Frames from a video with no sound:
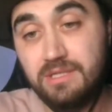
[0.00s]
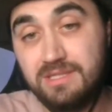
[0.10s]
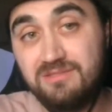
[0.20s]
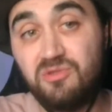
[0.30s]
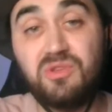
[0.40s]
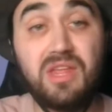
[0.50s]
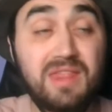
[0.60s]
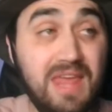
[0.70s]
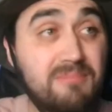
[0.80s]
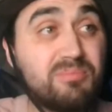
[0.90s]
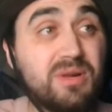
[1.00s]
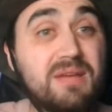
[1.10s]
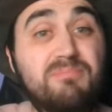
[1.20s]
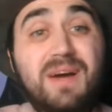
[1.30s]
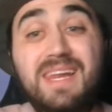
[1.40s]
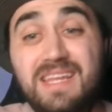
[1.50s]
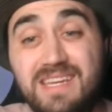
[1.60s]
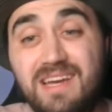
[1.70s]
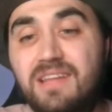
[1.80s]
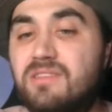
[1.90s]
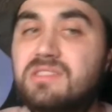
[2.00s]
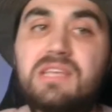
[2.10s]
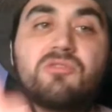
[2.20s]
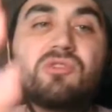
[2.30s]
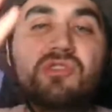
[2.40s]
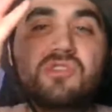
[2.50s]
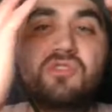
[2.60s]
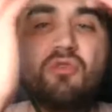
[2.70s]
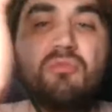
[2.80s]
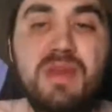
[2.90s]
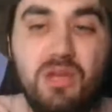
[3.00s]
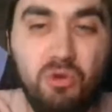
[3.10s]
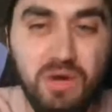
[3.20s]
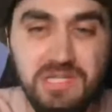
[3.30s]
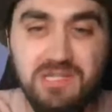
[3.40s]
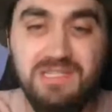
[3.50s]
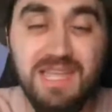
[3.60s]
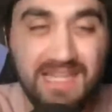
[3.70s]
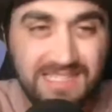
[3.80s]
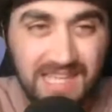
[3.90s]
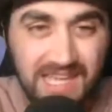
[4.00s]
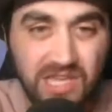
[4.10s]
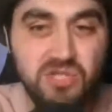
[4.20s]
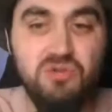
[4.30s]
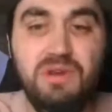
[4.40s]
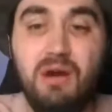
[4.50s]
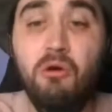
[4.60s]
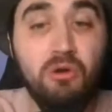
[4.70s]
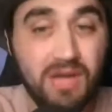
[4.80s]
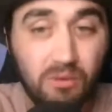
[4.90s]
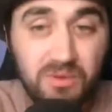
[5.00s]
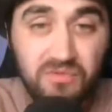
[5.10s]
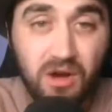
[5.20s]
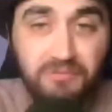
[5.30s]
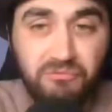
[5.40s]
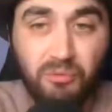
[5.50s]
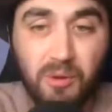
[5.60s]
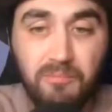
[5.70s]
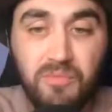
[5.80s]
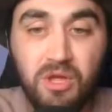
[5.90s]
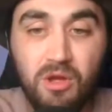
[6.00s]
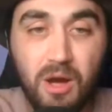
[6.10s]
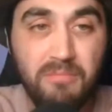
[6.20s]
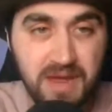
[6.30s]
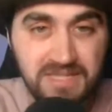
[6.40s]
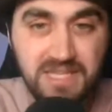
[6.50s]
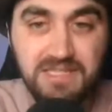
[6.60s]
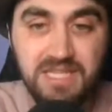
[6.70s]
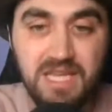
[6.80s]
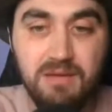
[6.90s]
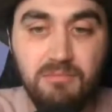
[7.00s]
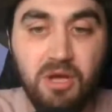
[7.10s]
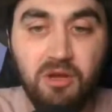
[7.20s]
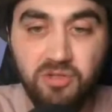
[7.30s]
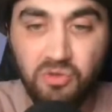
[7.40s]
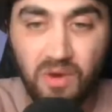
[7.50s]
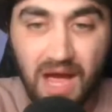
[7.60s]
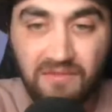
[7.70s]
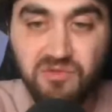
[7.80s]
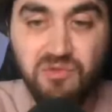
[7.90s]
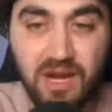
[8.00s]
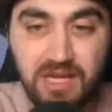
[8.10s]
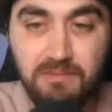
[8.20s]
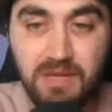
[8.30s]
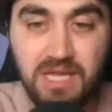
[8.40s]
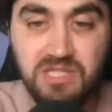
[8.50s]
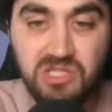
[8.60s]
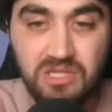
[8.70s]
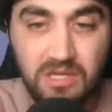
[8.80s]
do you then play Palhinha? See, there's just so many questions. That's the issue now. Now we've gone from amazing team to after 90 minutes,